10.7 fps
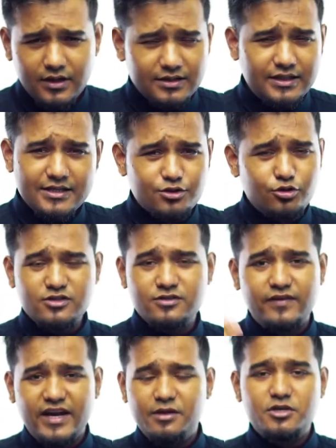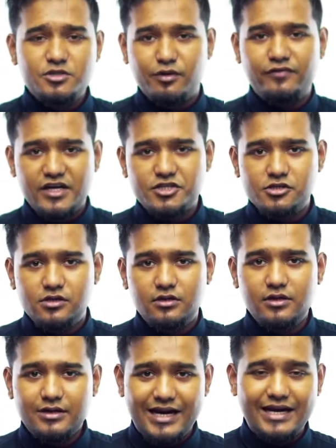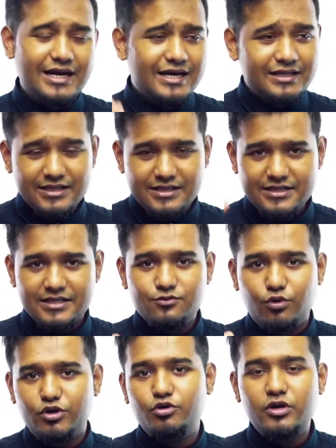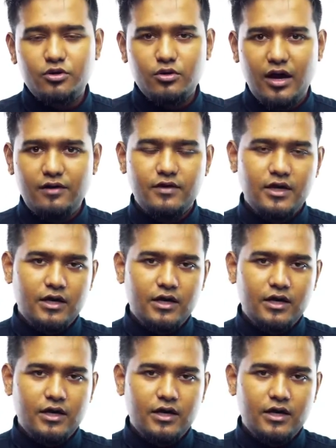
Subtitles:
This looks very much professional, right? This is what you need to have.